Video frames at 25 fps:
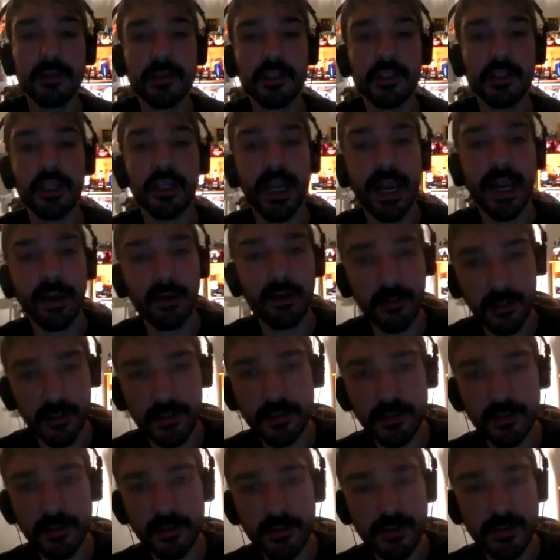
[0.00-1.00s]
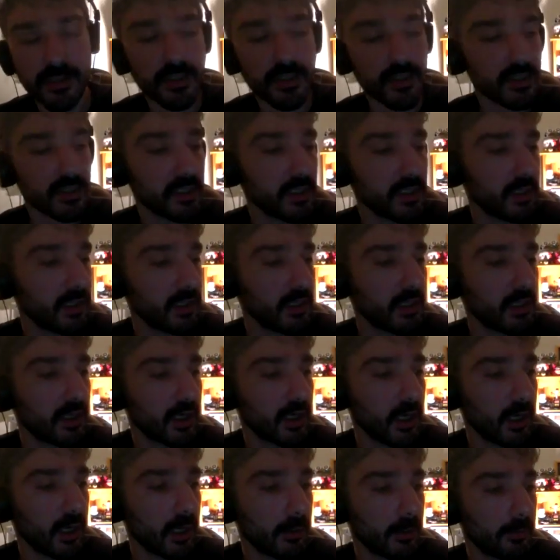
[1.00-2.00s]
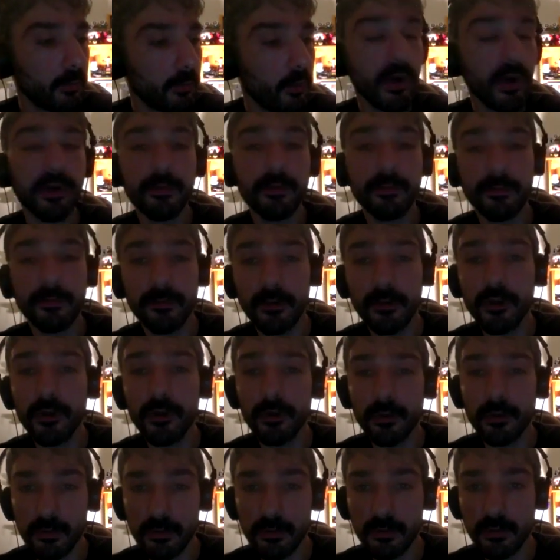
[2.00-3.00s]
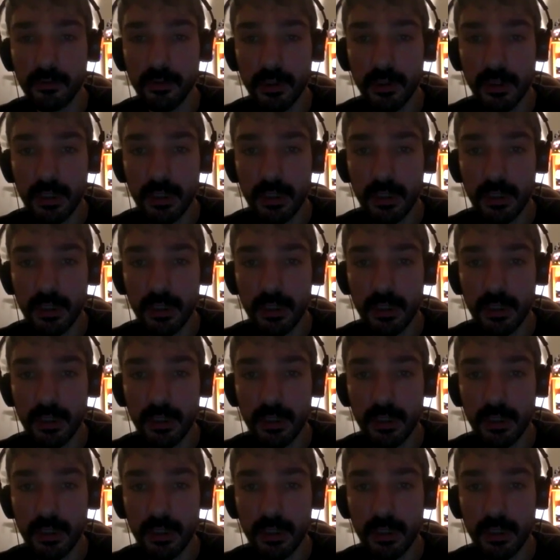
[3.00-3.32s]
challenge point of view,